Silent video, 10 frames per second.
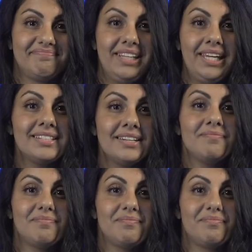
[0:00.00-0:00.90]
He
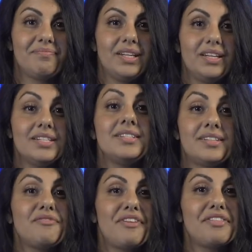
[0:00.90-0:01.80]
didn't. He
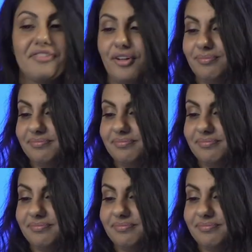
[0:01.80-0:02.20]
stayed faithful.